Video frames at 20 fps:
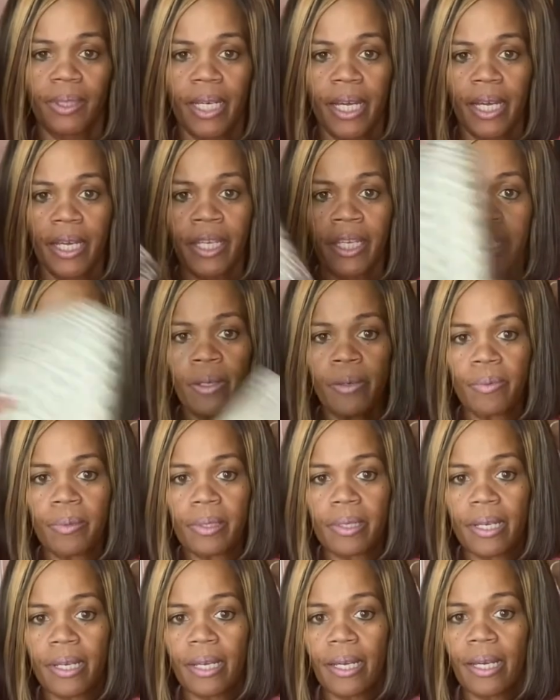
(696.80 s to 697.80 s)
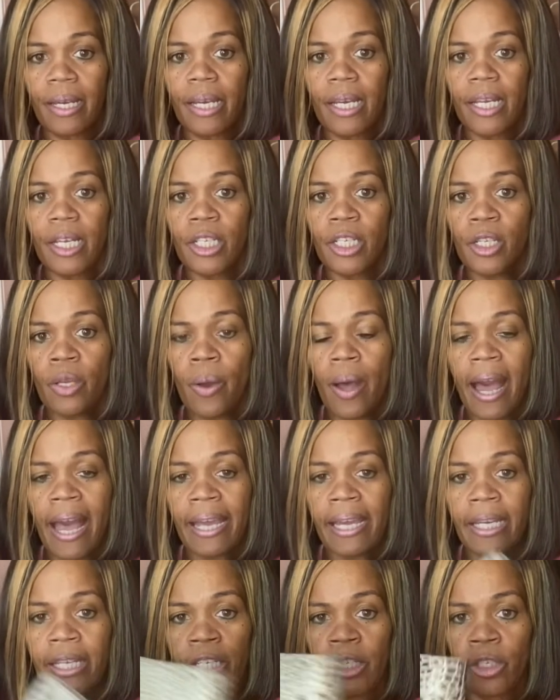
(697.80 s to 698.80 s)
cute. So I
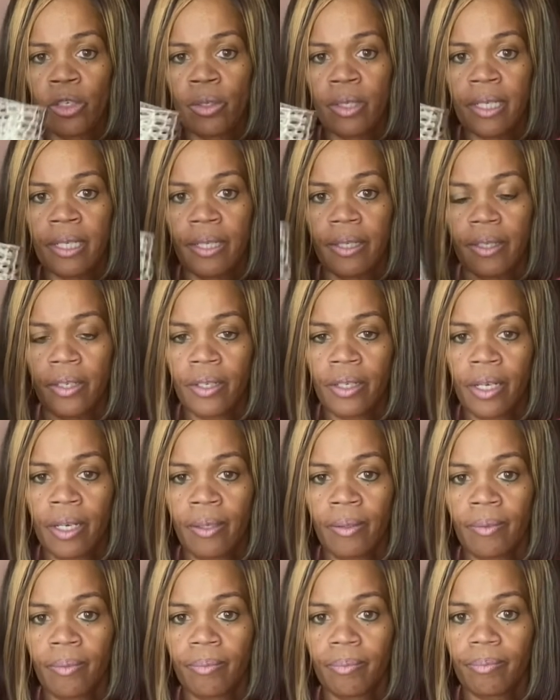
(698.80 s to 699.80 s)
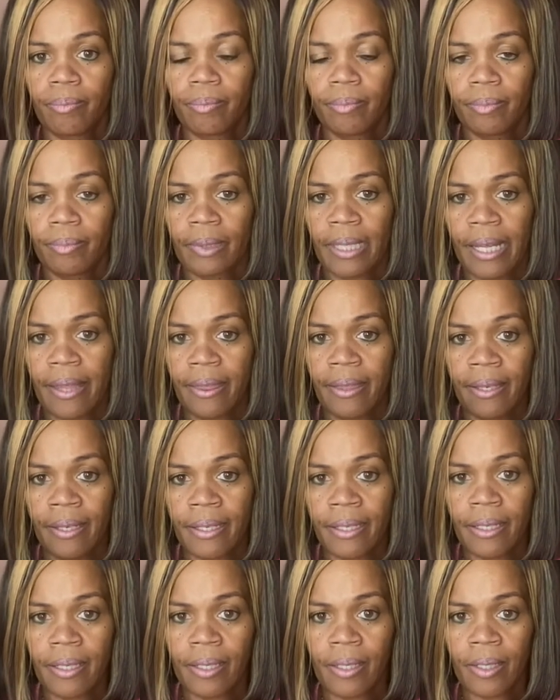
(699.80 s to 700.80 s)
could use it, you know, like
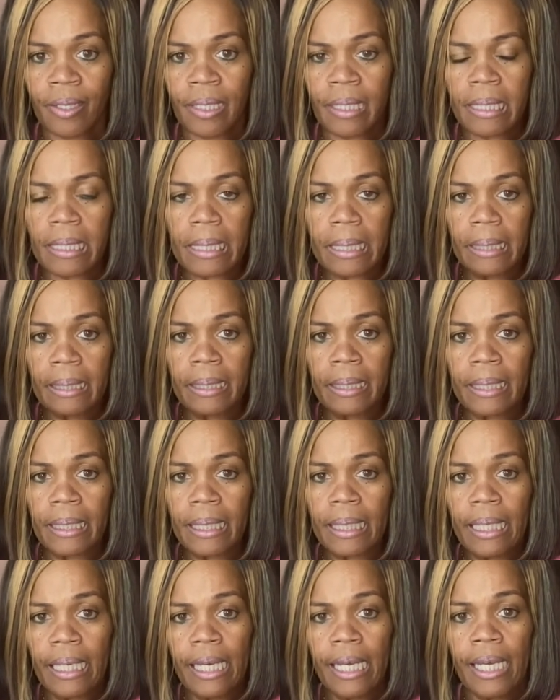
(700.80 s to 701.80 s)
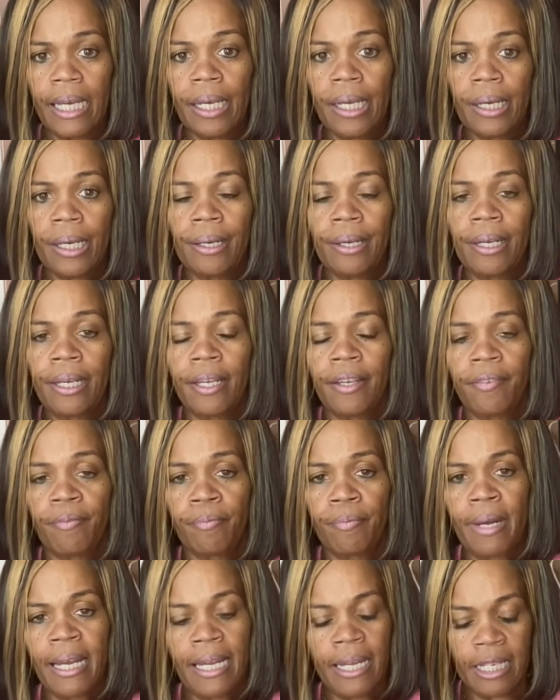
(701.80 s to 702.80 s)
this. Just
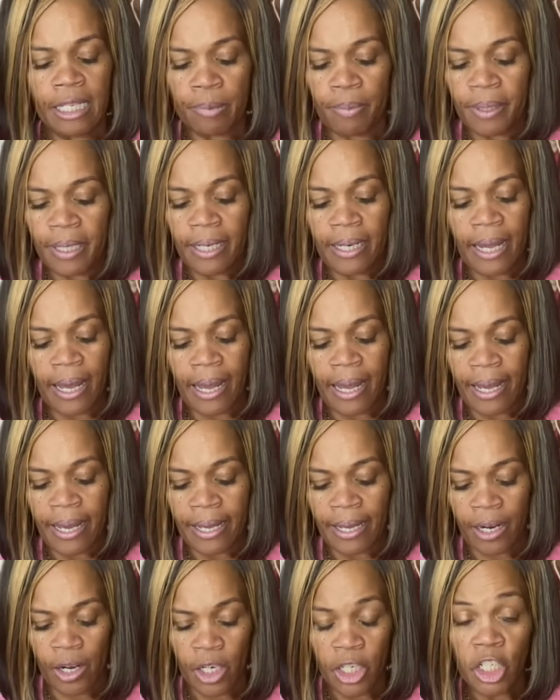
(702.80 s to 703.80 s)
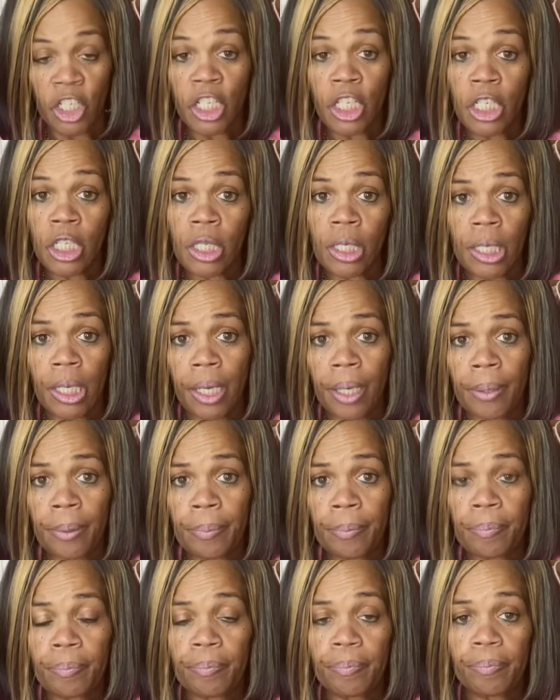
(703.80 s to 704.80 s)
my husband and I are just
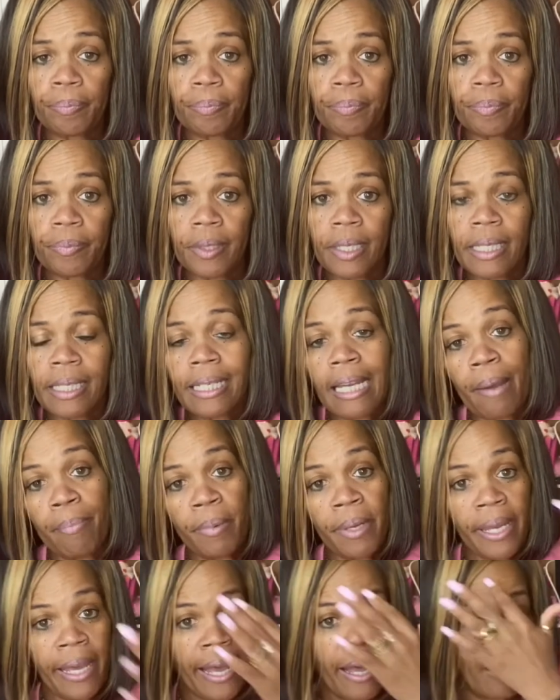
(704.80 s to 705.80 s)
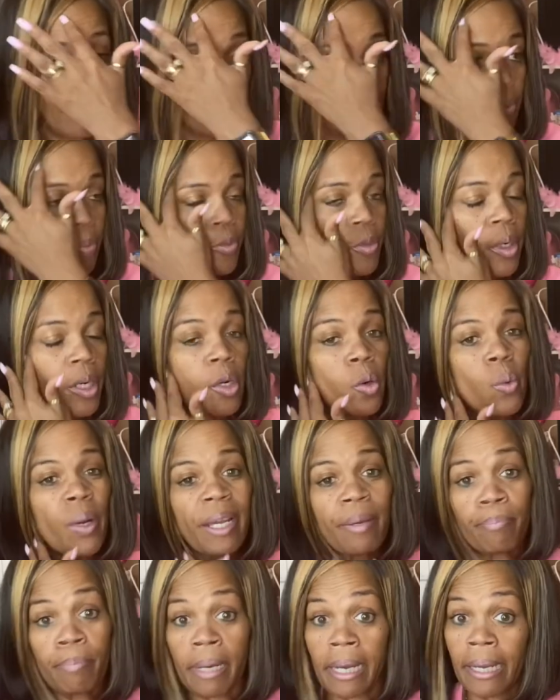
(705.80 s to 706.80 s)
stopping out for a
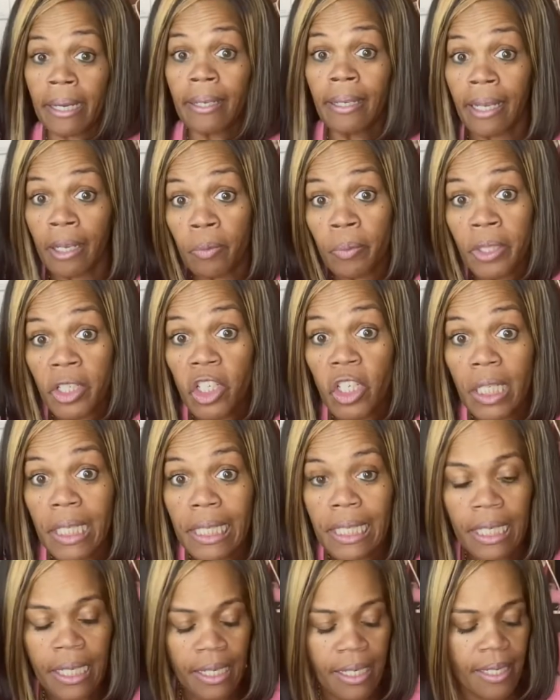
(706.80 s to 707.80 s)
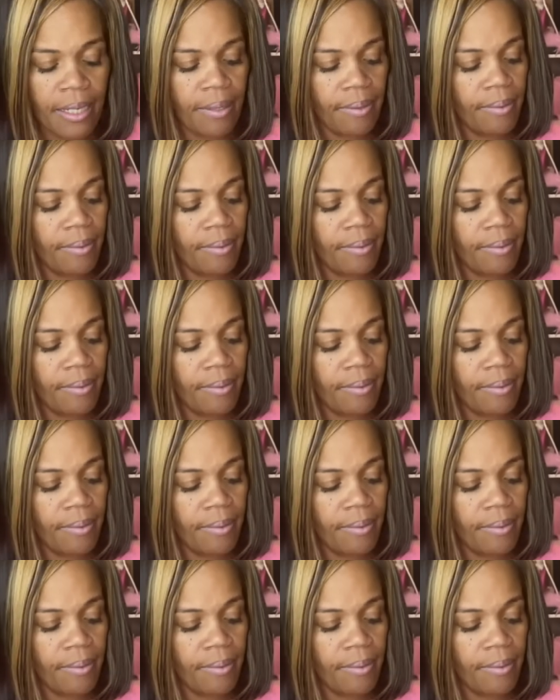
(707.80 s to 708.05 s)
quick bite like we just did.